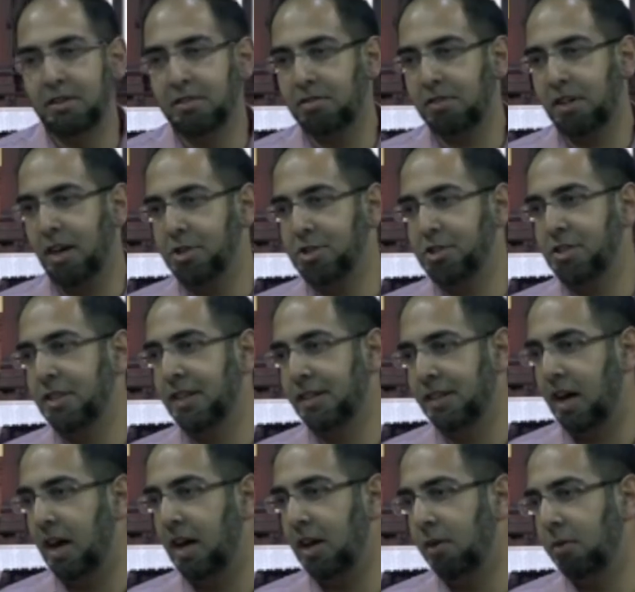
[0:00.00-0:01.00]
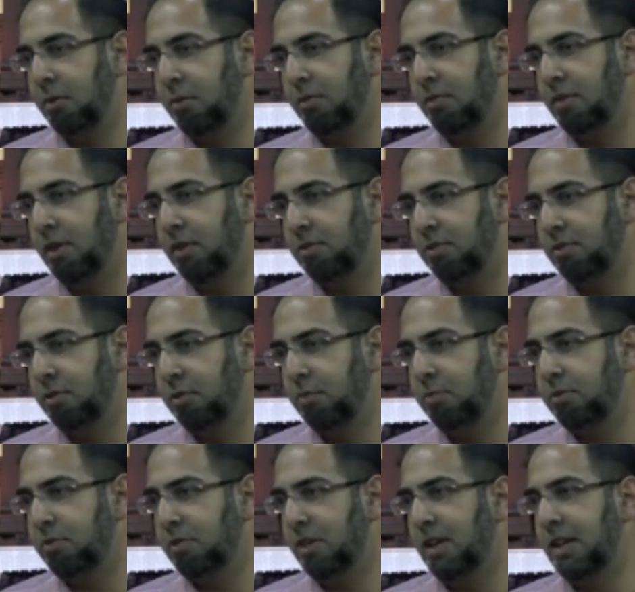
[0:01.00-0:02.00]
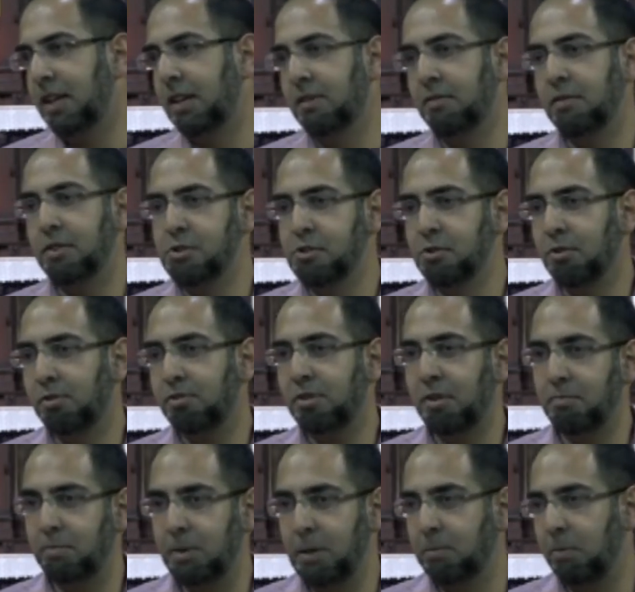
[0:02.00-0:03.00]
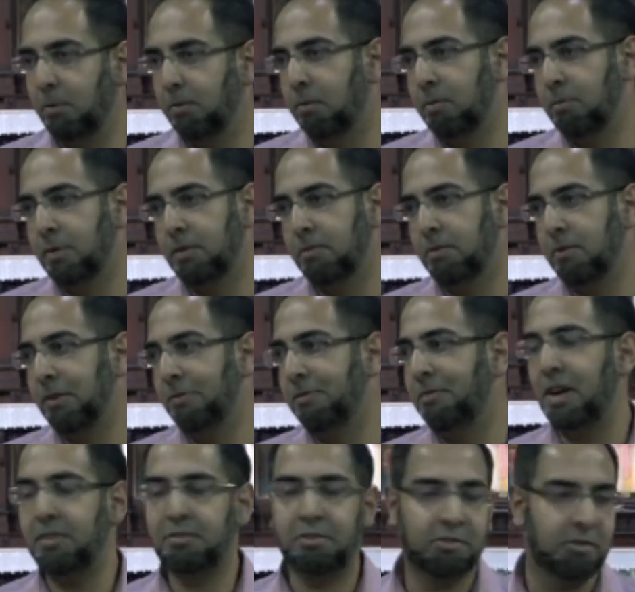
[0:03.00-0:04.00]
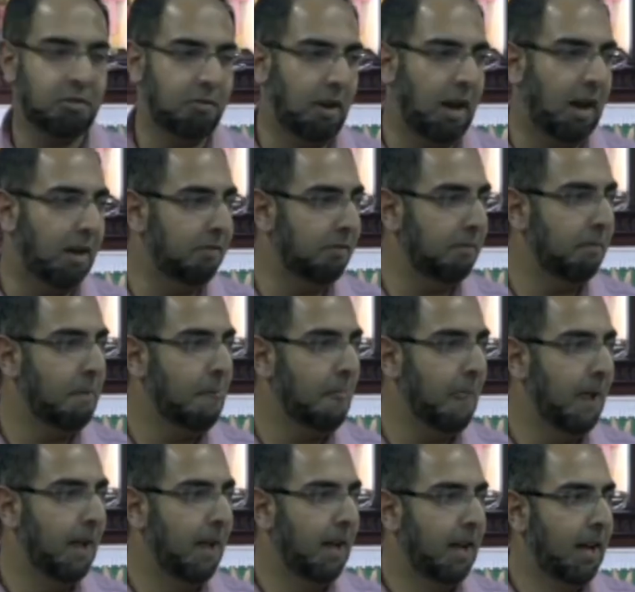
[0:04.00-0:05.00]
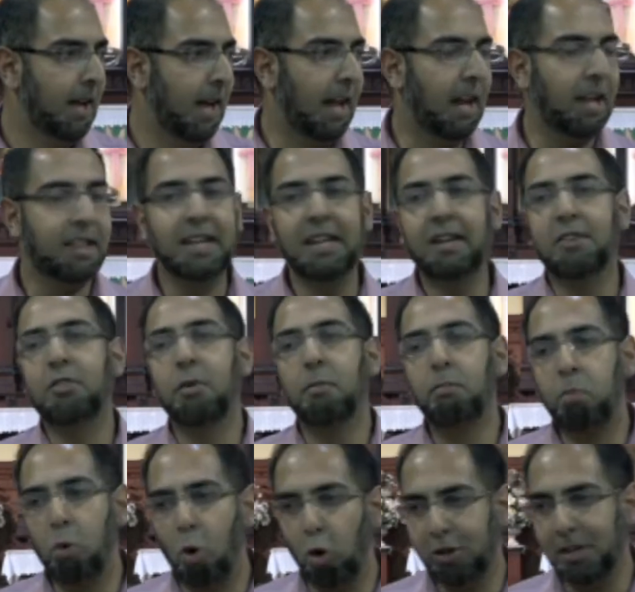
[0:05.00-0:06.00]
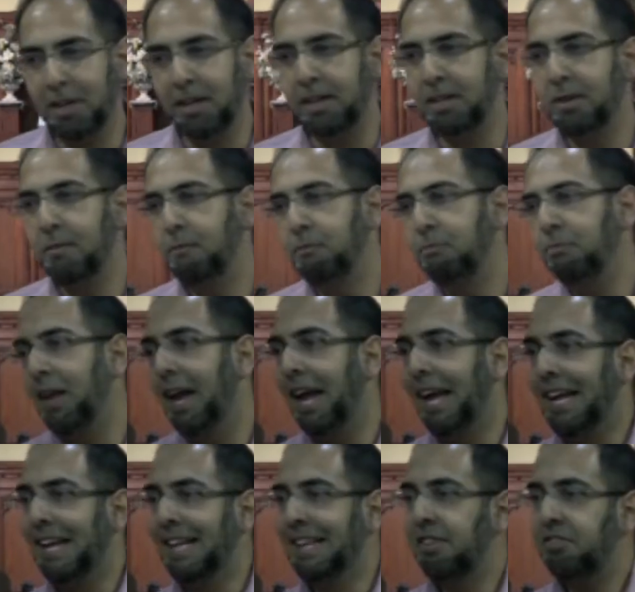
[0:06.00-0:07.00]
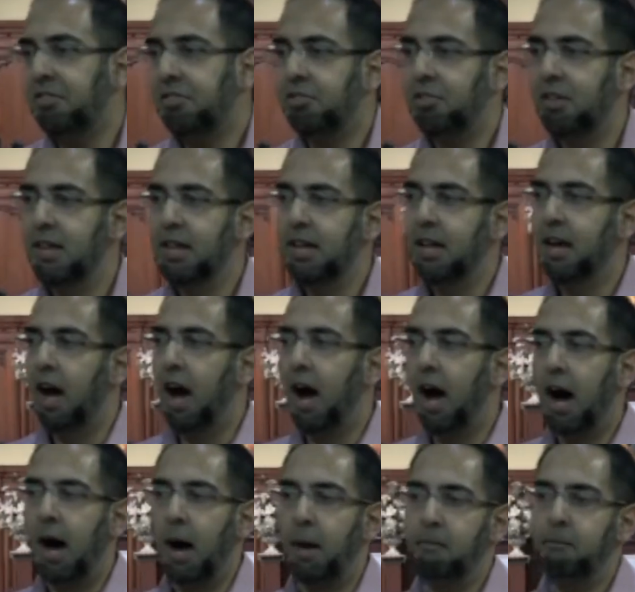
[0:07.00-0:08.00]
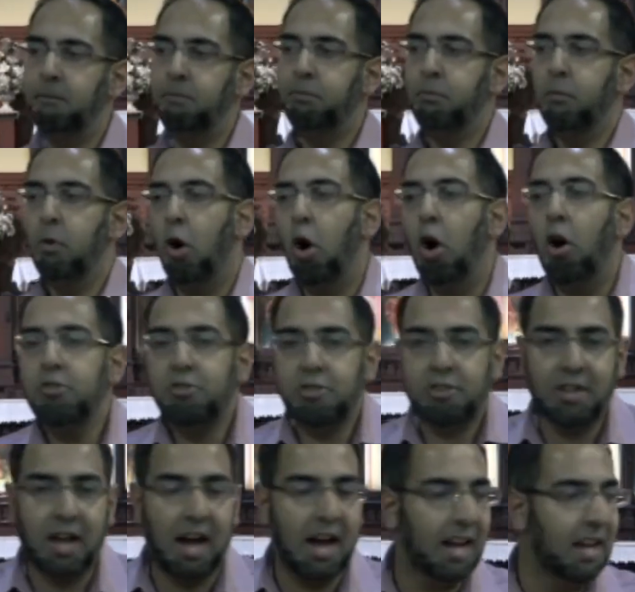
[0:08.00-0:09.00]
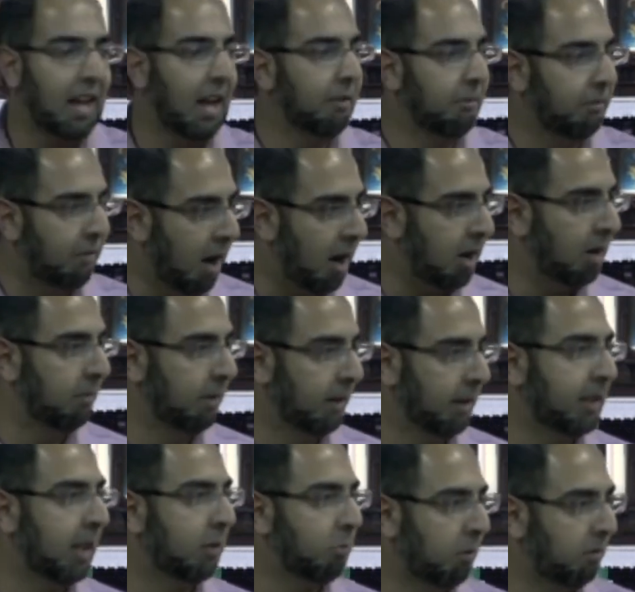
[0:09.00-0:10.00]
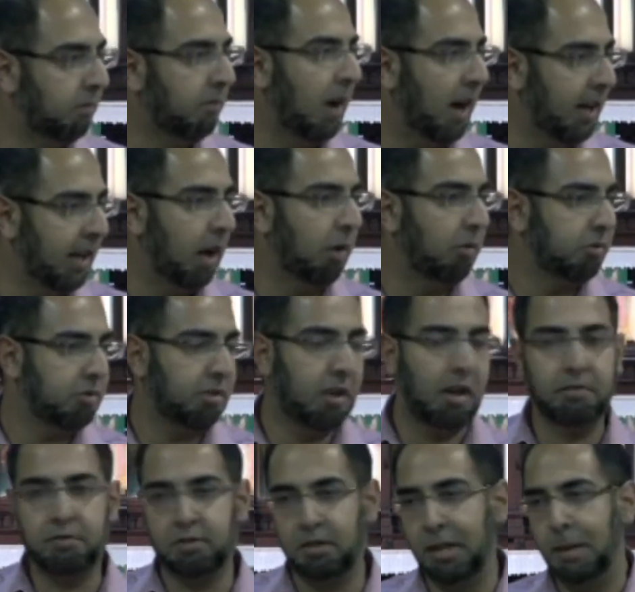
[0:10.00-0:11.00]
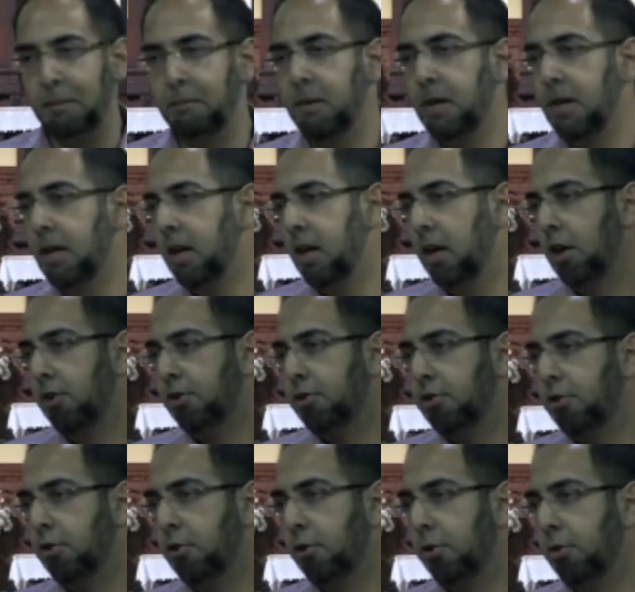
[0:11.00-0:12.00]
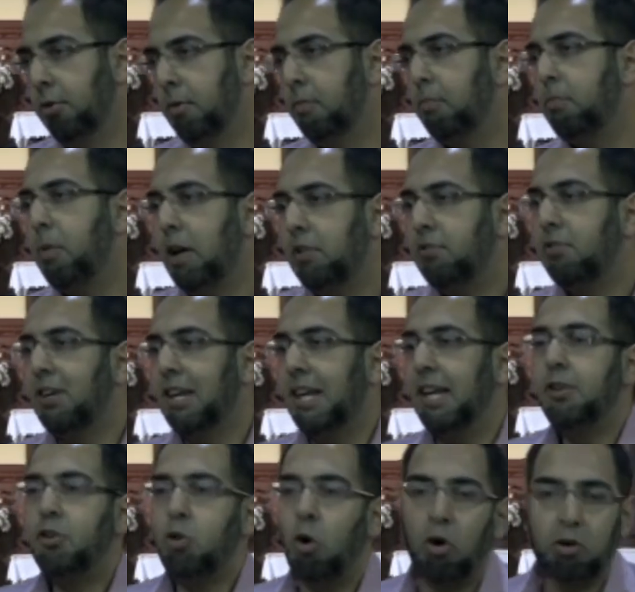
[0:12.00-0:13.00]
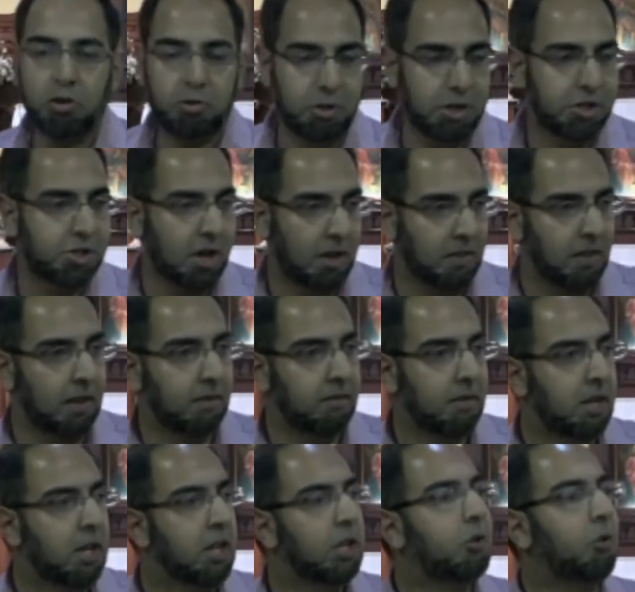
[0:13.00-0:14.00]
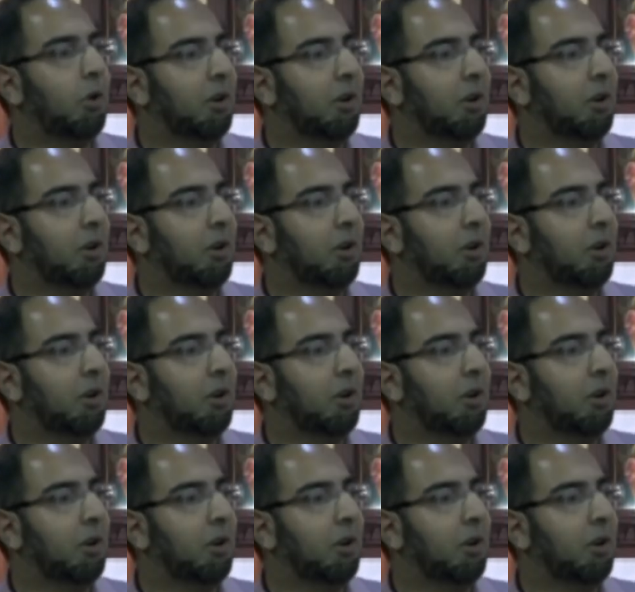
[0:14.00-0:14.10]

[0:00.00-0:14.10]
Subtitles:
discussion and dialogue with various groups and individuals and people from different facets of life. And I think it's important in this hostile environment that we find ourselves in to basically talk to each other, to